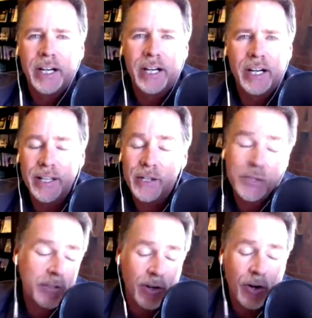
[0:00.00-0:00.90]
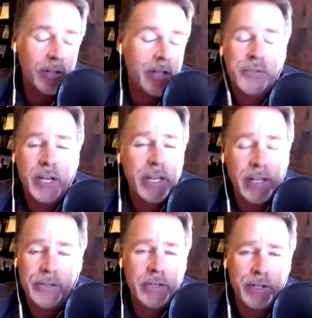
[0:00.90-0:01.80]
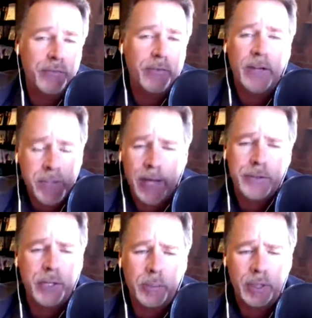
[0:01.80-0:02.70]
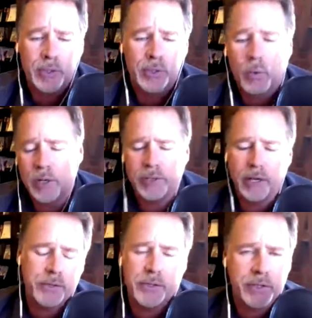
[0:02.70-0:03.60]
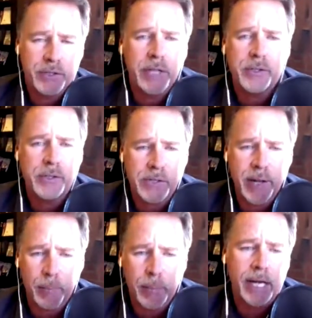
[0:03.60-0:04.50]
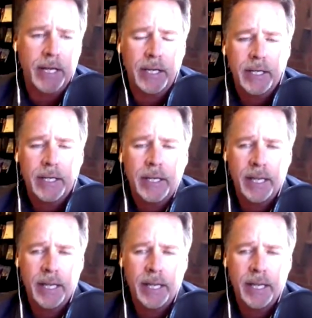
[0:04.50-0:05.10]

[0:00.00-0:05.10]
It's all I'll say is it's fantastic because what it does is it takes a step back